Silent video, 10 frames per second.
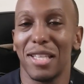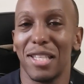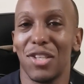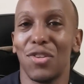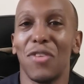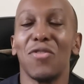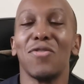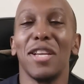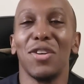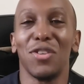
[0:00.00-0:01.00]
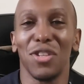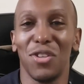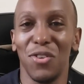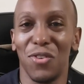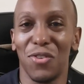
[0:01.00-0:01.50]
So they've already got the
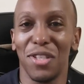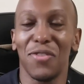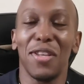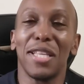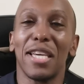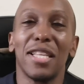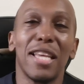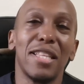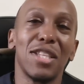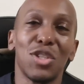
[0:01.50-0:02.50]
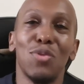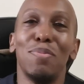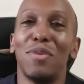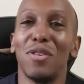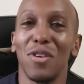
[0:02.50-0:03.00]
cure for this thing. They could end this
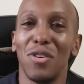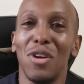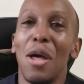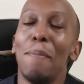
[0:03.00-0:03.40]
tomorrow.